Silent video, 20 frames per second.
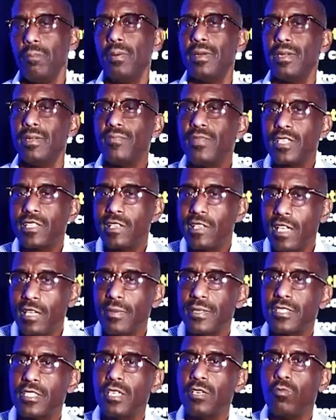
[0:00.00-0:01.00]
But in this
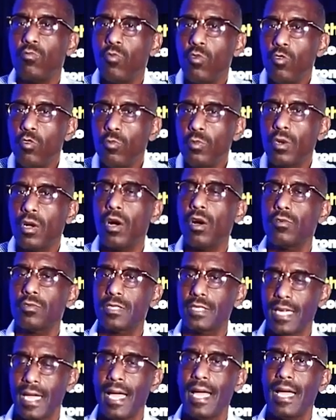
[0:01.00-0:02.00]
limited womb
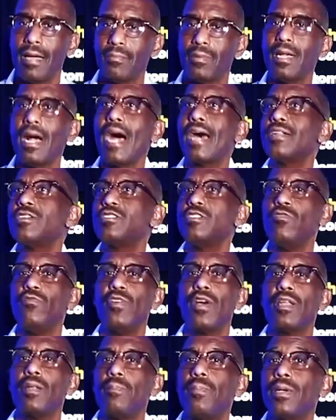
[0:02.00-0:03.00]
called time, God is
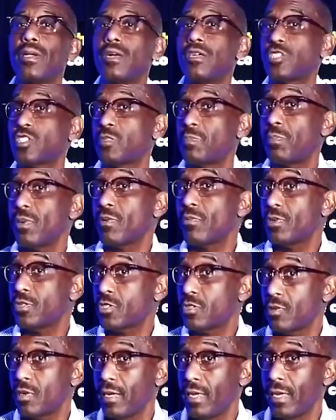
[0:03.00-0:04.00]
developing us
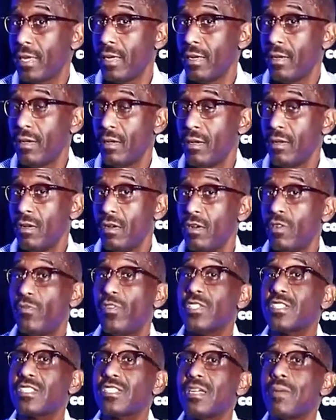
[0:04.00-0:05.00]
spiritually
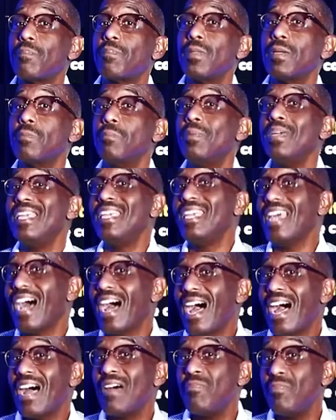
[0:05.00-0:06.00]
for something
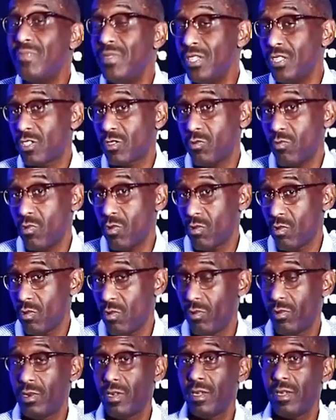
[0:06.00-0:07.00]
beyond this
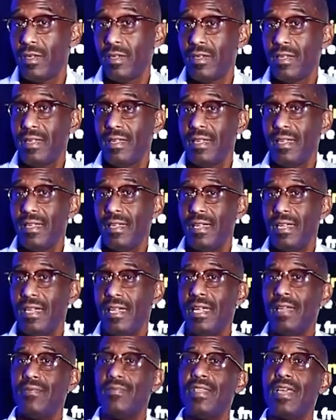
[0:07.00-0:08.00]
world,
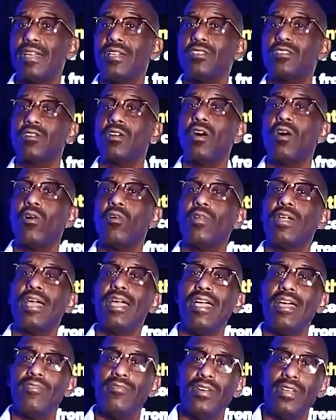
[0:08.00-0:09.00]
and that is called
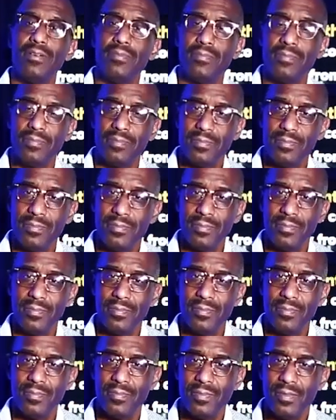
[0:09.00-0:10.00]
heaven.
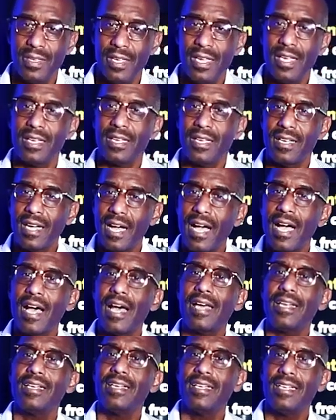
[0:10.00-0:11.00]
And
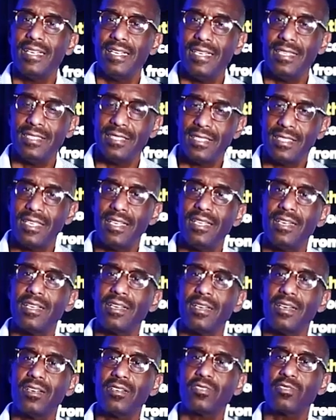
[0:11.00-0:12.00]
God is
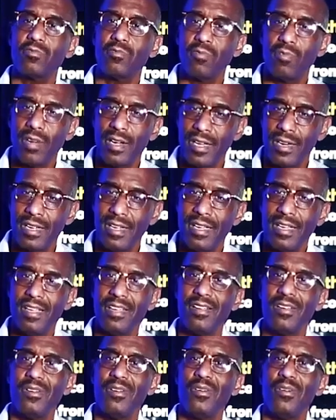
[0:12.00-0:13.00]
getting us
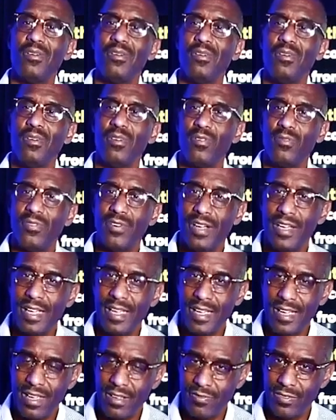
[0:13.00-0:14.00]
ready for
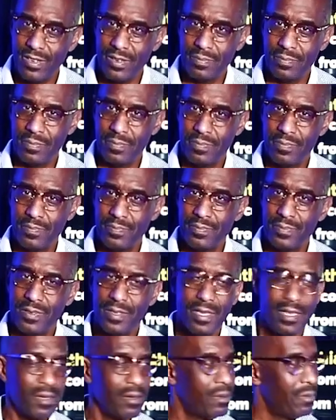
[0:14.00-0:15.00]
heaven.
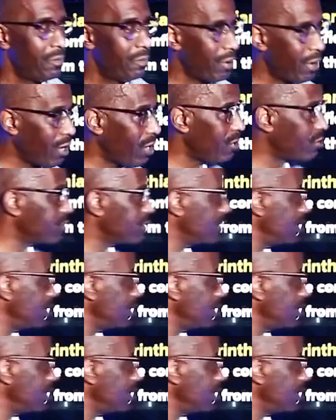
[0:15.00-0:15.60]
Paul